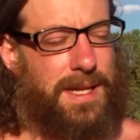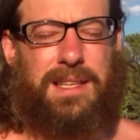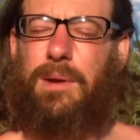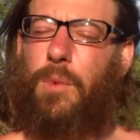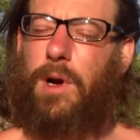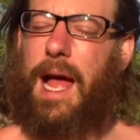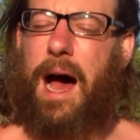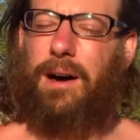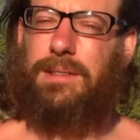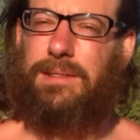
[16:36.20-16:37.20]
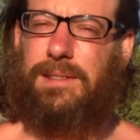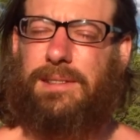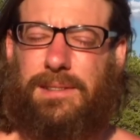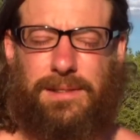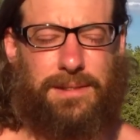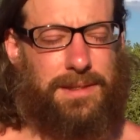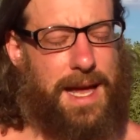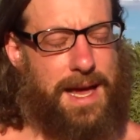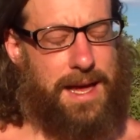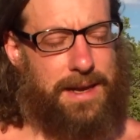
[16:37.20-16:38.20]
it didn't work out,
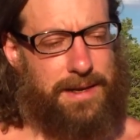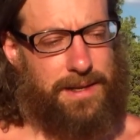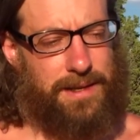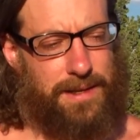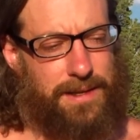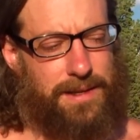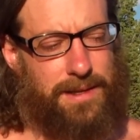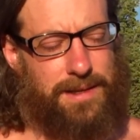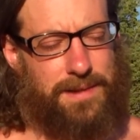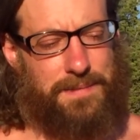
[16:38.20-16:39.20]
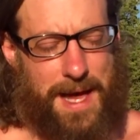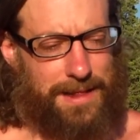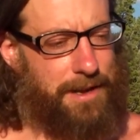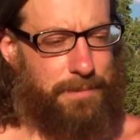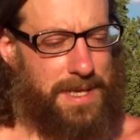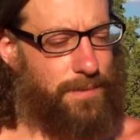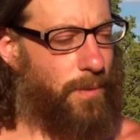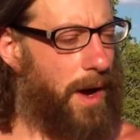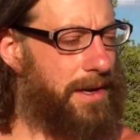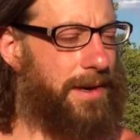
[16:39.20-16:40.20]
and that left me
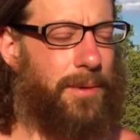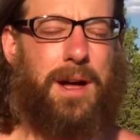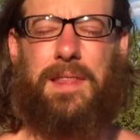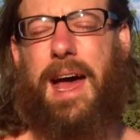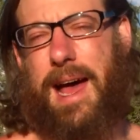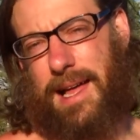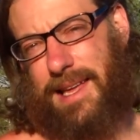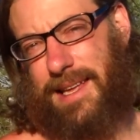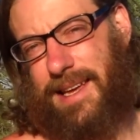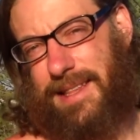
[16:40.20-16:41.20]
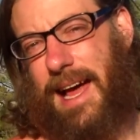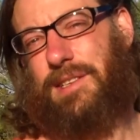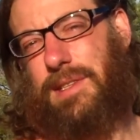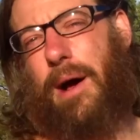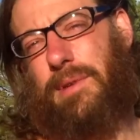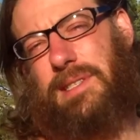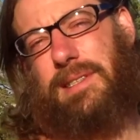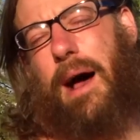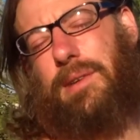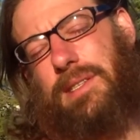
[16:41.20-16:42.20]
wondering what the heck. That was
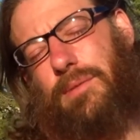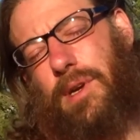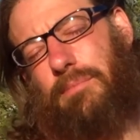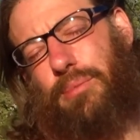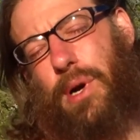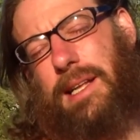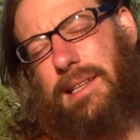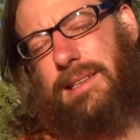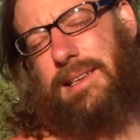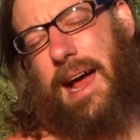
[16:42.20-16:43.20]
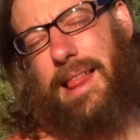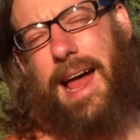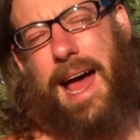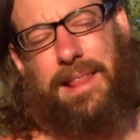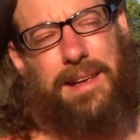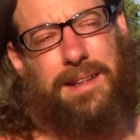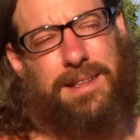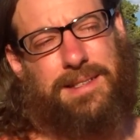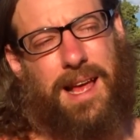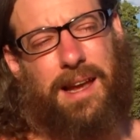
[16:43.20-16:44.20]
the real brick to the side of the head there
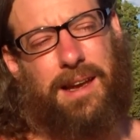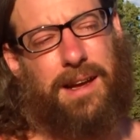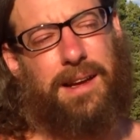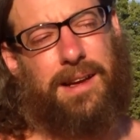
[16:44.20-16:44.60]
that said,